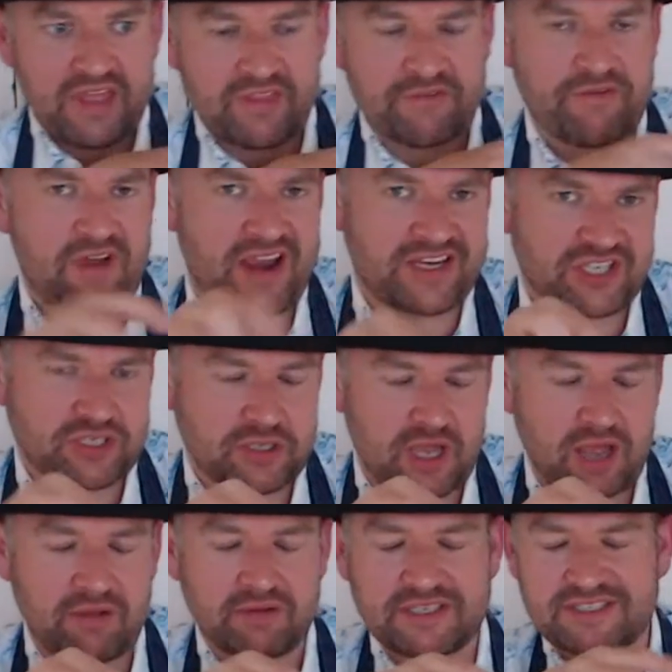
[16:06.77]
The French,
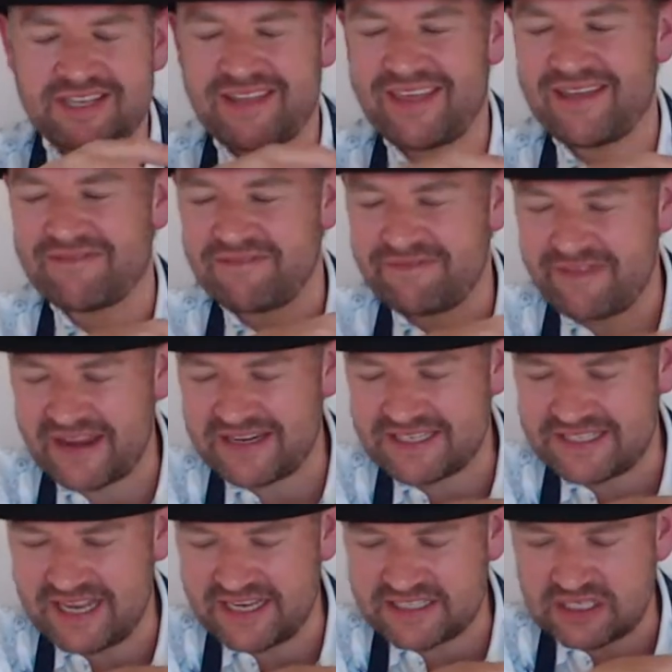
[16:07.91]
I would say they
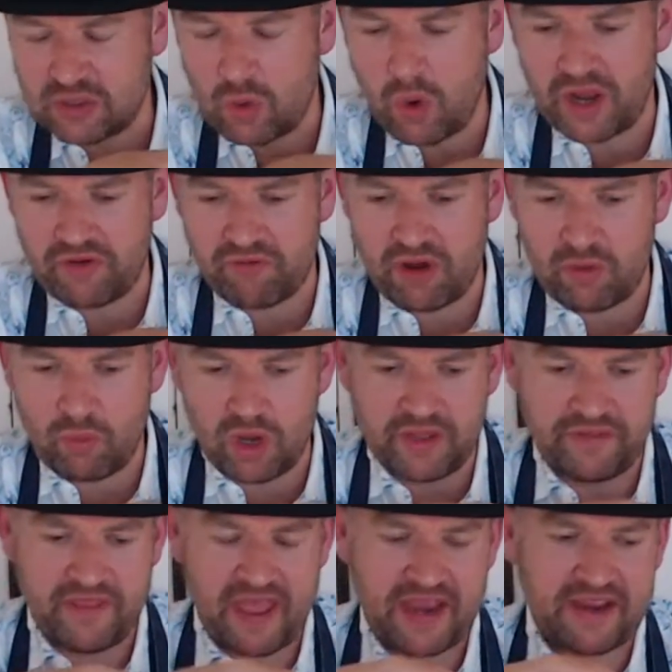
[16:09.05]
invented it isn't quite the right
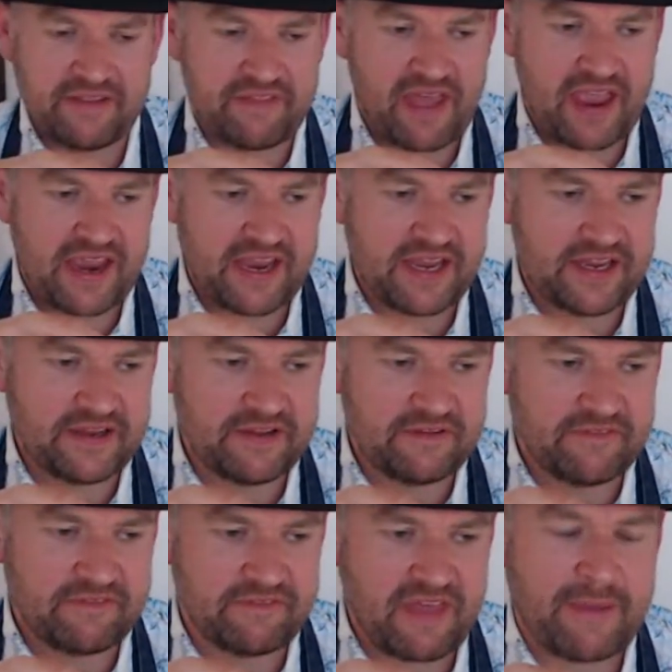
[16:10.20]
word. They
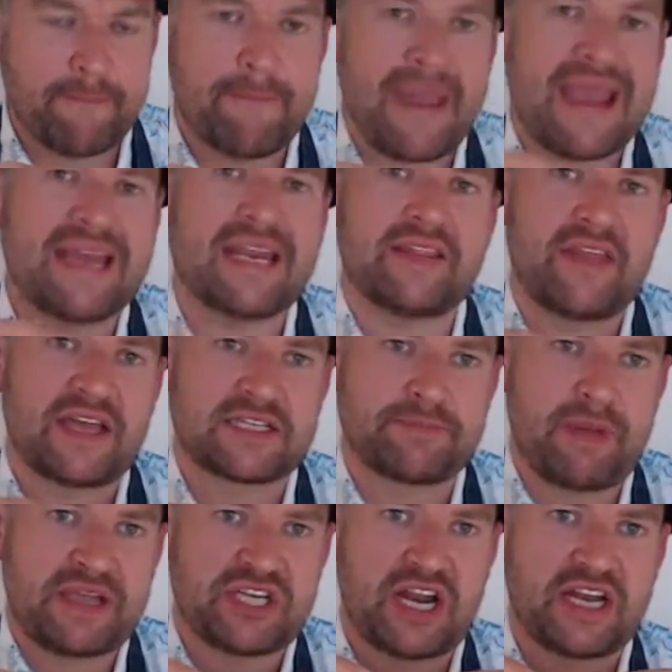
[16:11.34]
made it their
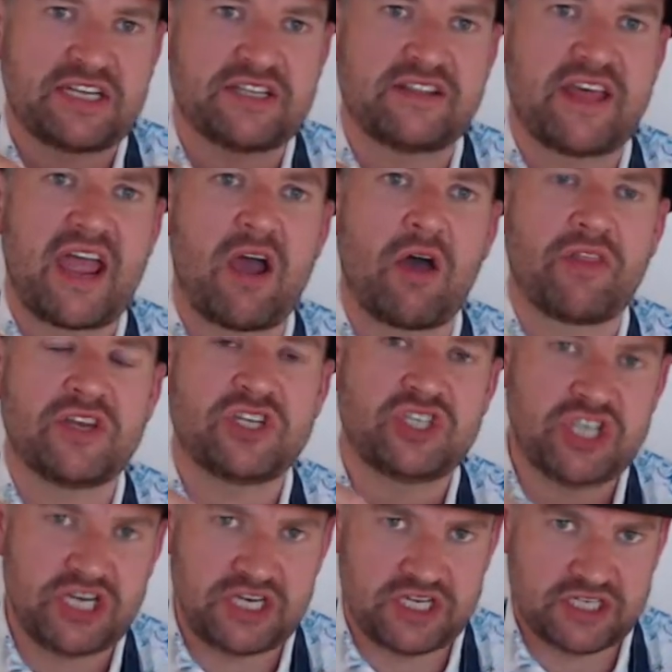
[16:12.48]
specialty. They are the
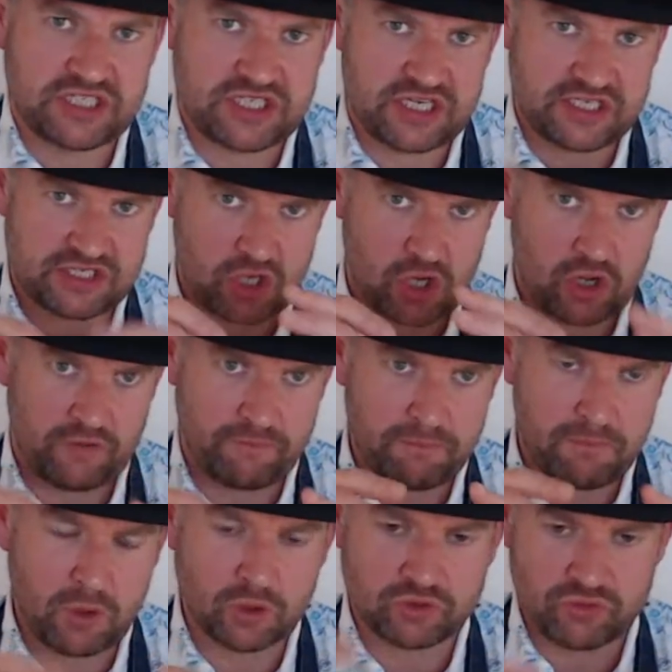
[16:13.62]
geniuses of
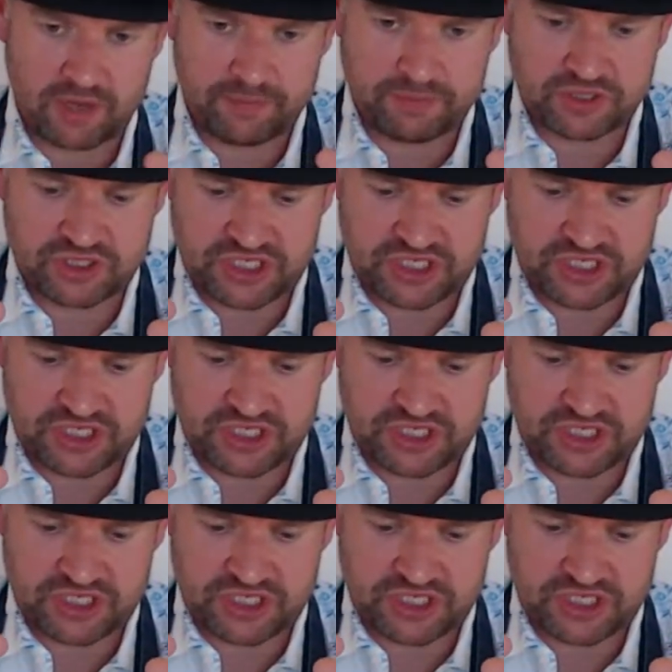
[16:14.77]
mold ripened